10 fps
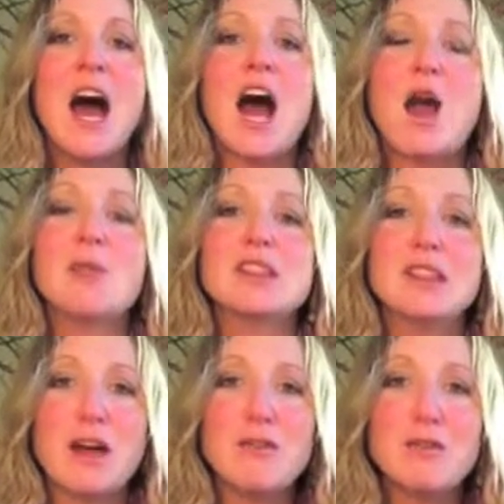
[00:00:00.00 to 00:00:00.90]
I would
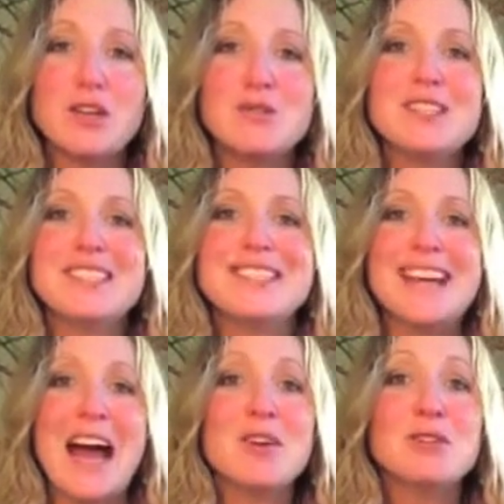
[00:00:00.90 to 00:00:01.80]
love for you to
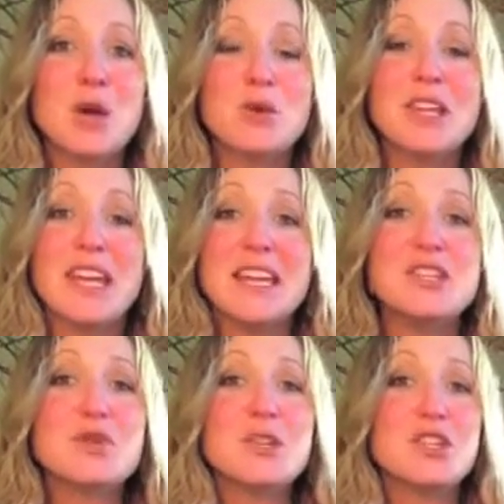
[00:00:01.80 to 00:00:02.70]
download the
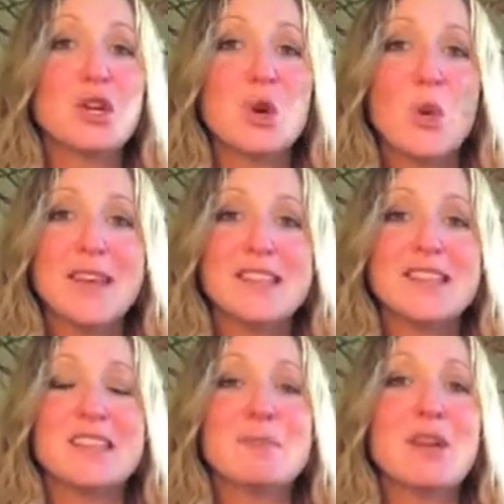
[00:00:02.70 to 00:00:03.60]
intuition quiz
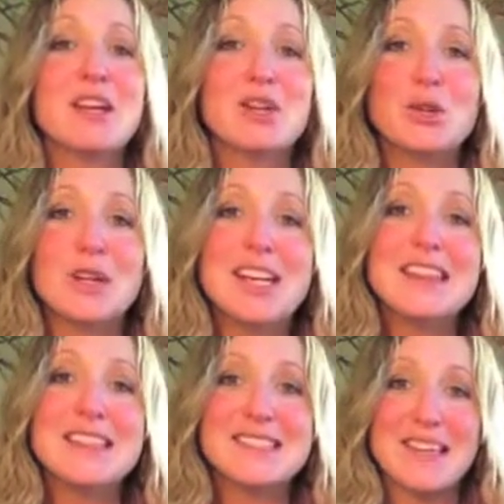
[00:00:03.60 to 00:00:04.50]
that has been included
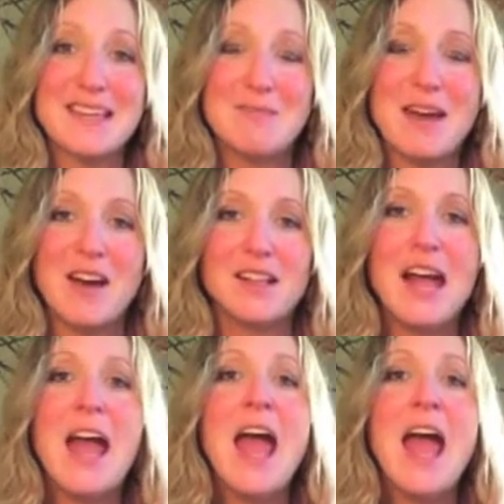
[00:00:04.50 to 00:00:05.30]
in this email